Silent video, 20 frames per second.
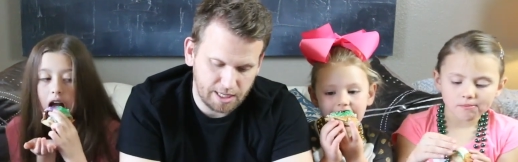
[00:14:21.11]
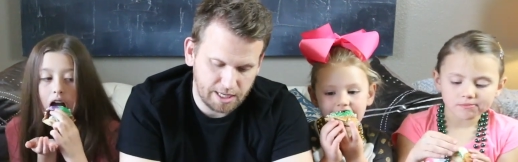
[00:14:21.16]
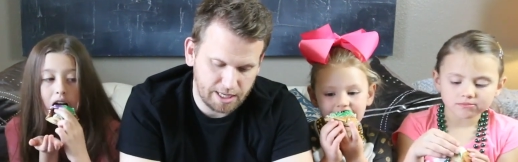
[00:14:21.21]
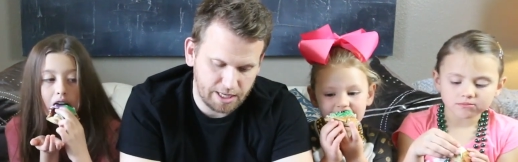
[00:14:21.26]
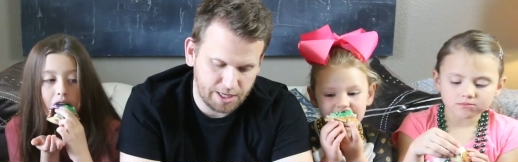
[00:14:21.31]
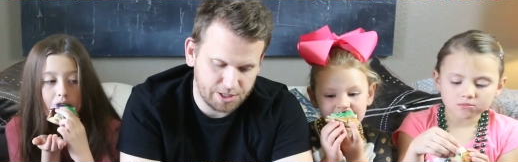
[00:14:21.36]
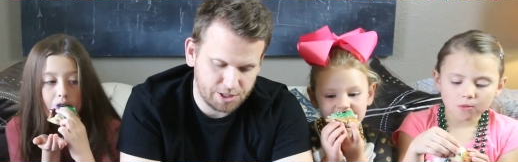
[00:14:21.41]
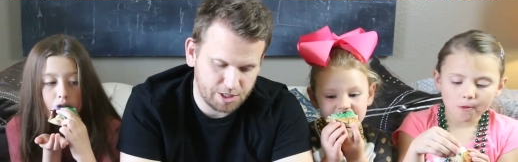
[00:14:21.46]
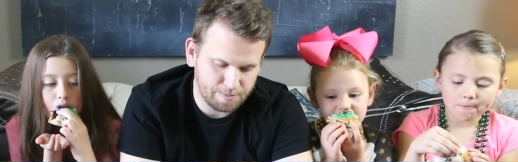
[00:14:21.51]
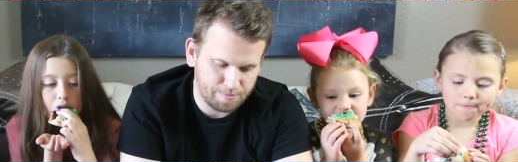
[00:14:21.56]

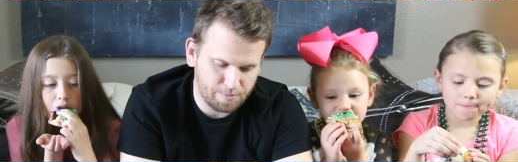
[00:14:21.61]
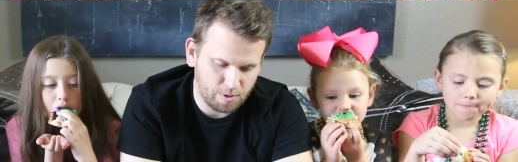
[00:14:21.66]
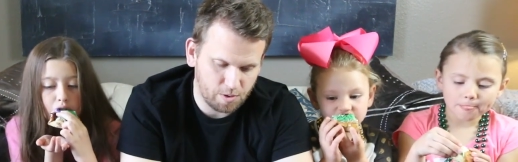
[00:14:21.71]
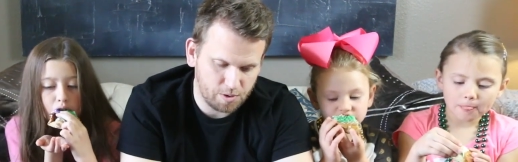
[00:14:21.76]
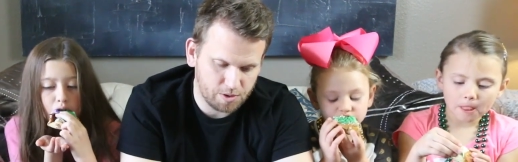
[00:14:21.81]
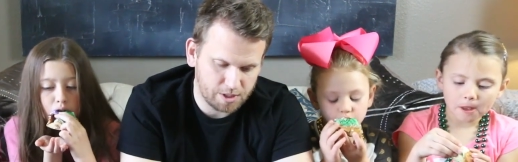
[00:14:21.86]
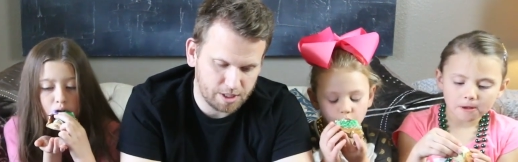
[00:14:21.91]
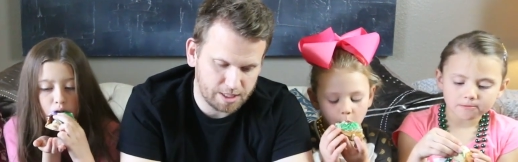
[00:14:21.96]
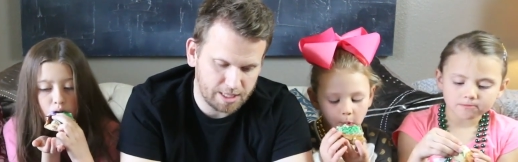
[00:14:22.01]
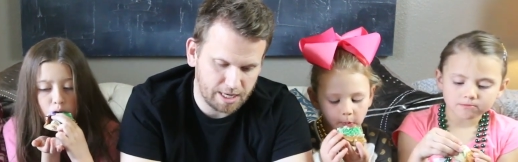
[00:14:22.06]
Speaker 1: It is
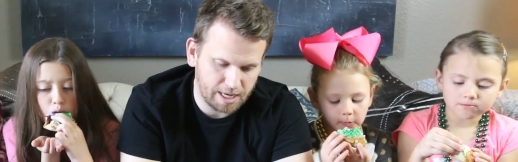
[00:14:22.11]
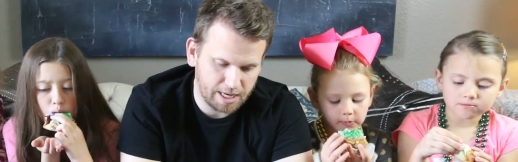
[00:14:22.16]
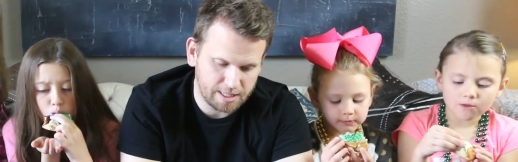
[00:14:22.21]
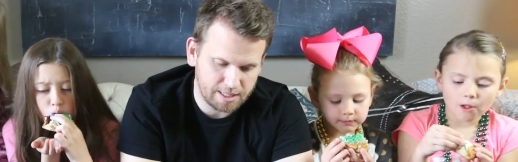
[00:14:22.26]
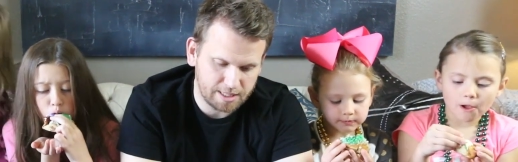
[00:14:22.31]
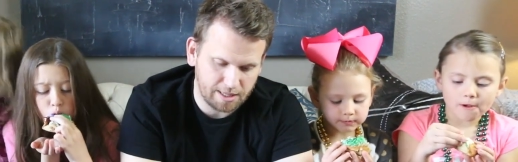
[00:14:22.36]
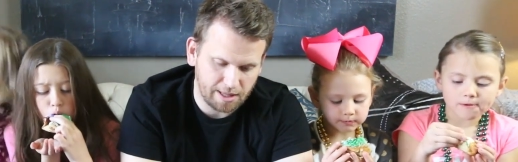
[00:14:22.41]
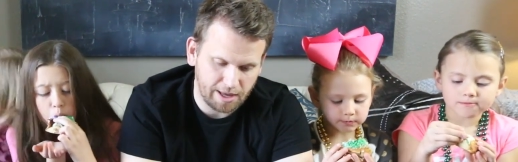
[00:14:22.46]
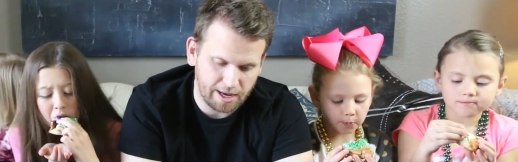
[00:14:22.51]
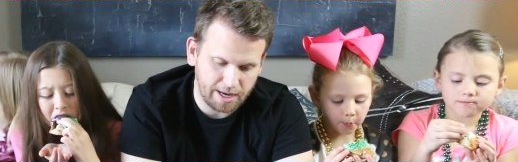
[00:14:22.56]
supposed to
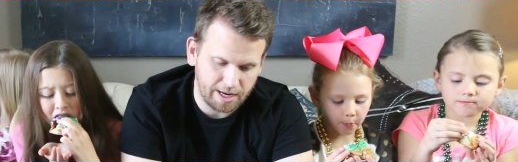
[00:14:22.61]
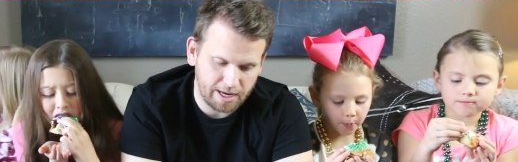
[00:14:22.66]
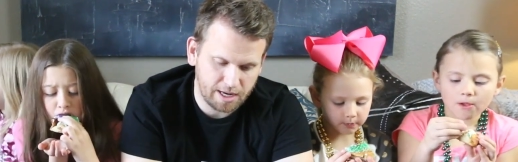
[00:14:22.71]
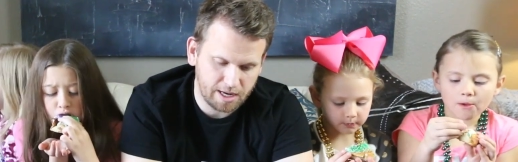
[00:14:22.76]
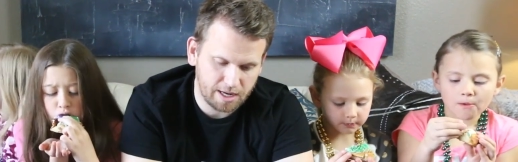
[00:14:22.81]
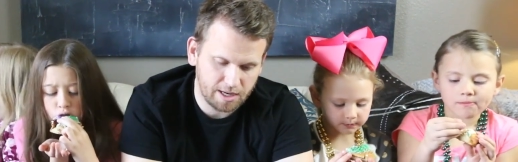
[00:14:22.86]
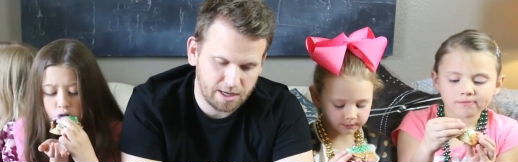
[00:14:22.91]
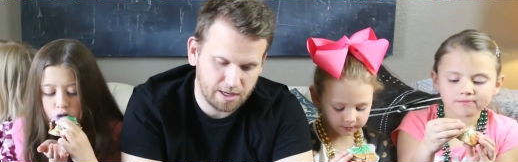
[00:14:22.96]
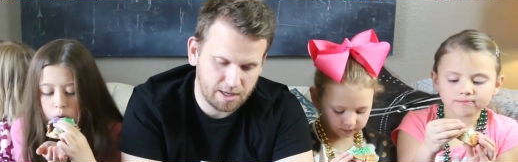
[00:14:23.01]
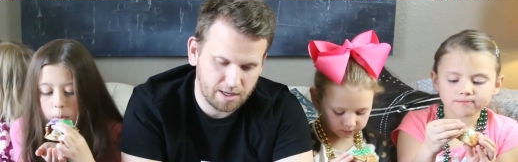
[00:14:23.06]
taste like
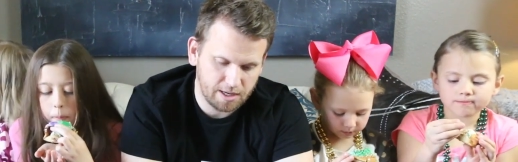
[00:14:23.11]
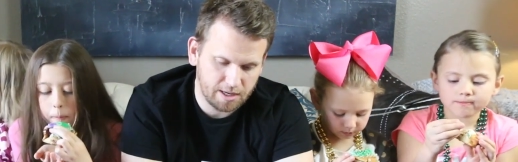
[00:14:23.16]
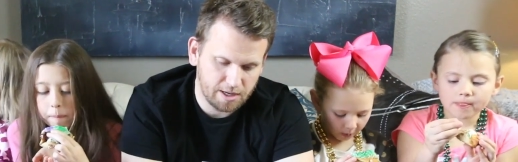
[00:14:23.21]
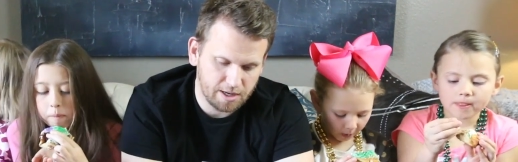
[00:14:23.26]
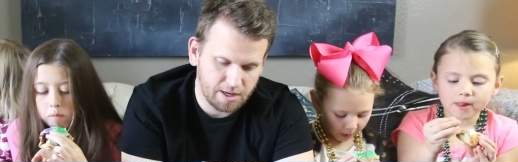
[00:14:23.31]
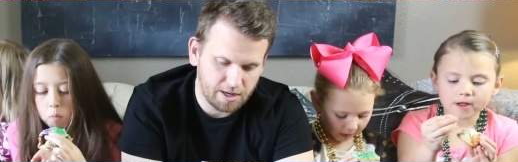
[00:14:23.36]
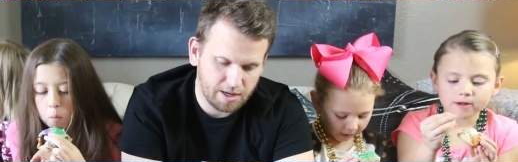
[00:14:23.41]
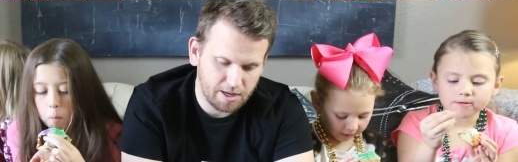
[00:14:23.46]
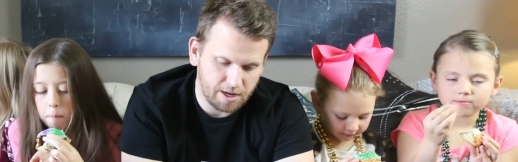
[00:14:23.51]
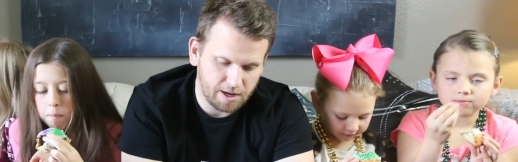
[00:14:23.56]

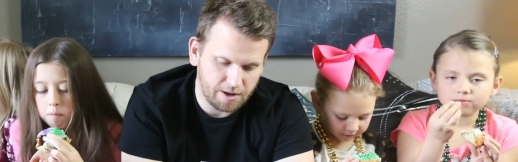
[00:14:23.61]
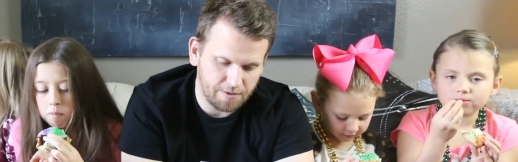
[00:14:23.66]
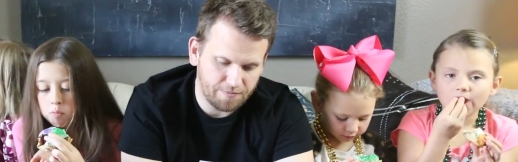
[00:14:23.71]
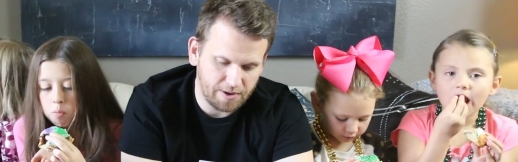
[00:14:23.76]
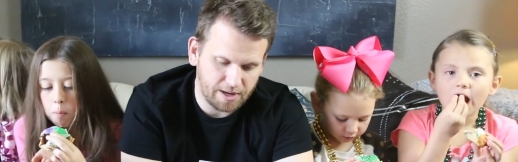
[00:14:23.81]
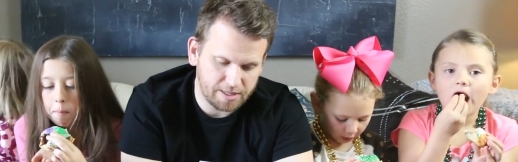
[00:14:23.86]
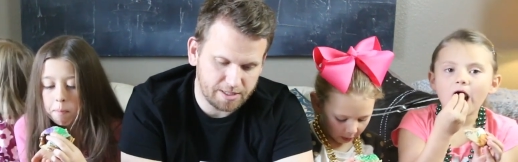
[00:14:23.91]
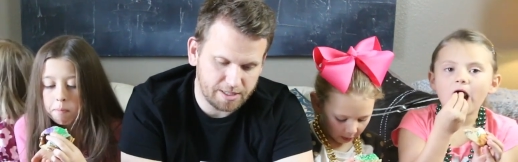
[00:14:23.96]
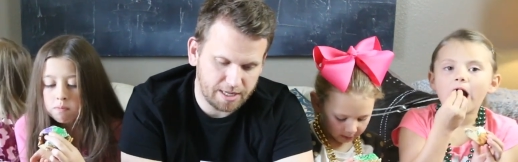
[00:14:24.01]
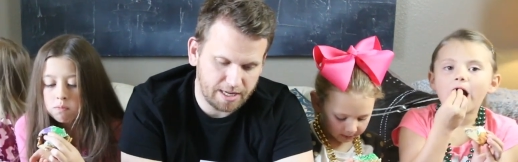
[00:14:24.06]

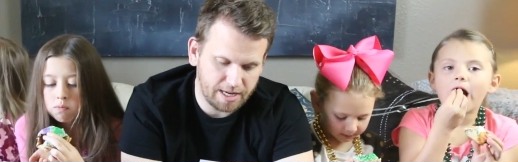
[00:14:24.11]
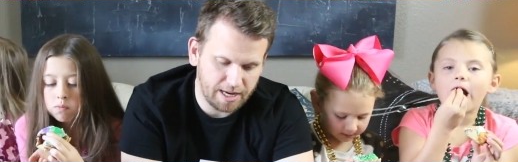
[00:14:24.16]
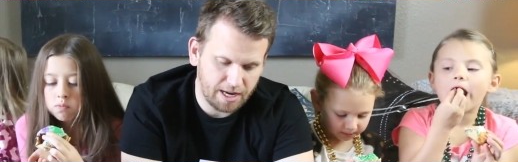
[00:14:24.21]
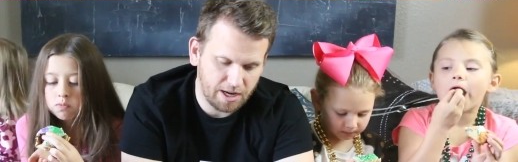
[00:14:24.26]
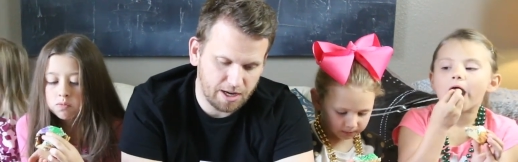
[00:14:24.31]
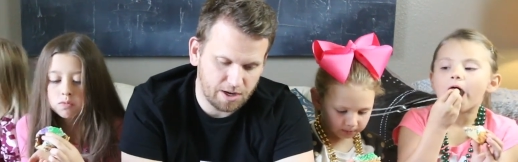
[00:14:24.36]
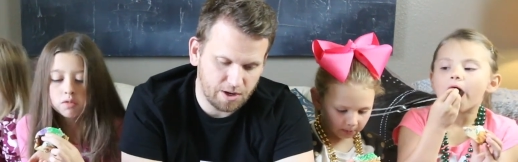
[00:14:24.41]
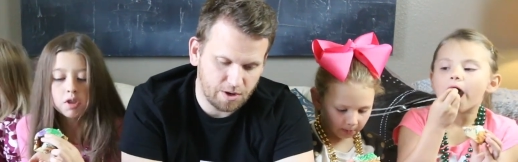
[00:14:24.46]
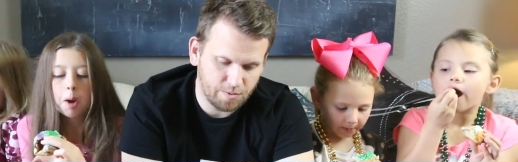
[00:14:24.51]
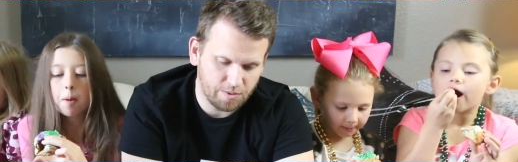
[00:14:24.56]
fancy
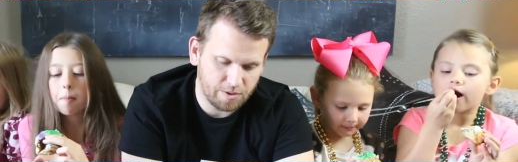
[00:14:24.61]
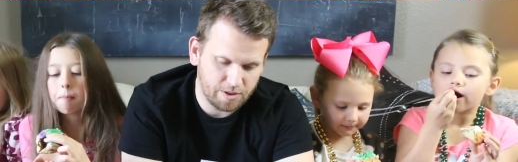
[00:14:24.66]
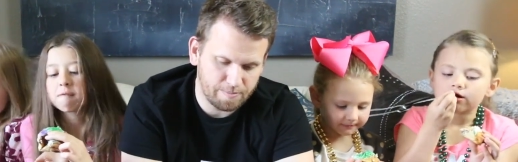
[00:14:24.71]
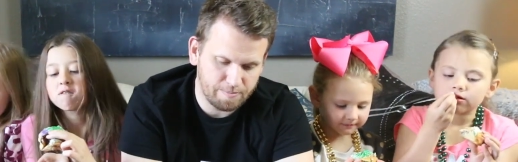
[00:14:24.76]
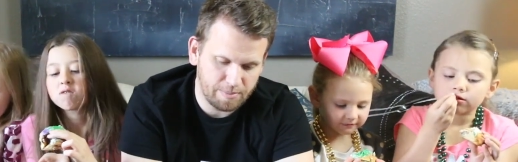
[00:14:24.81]
cake with a